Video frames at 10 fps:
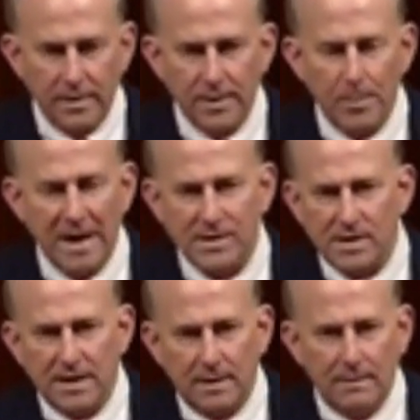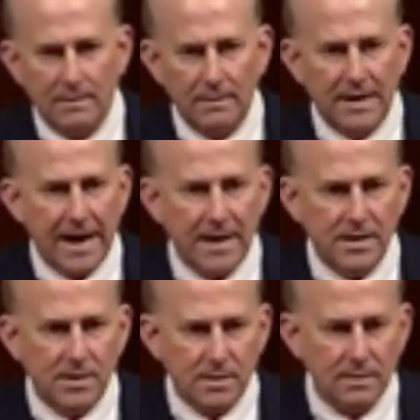and until
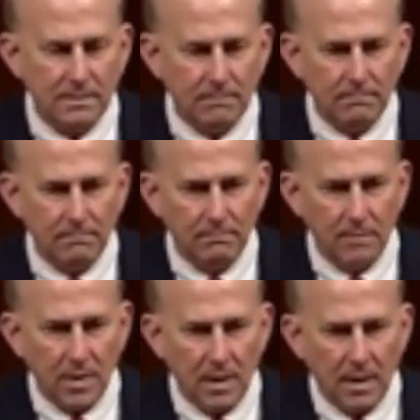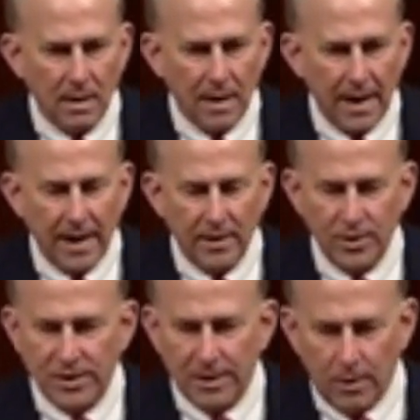terrorist activities and
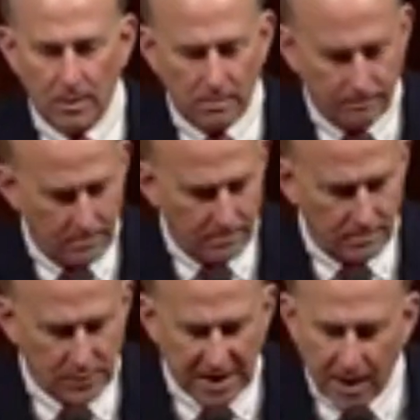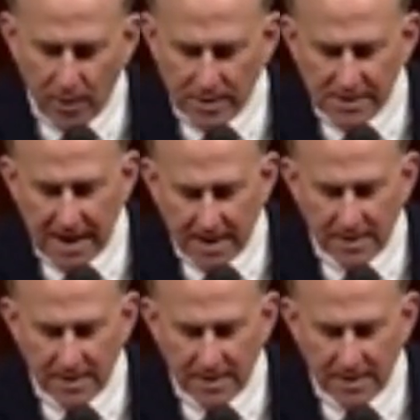mass shootings started occurring,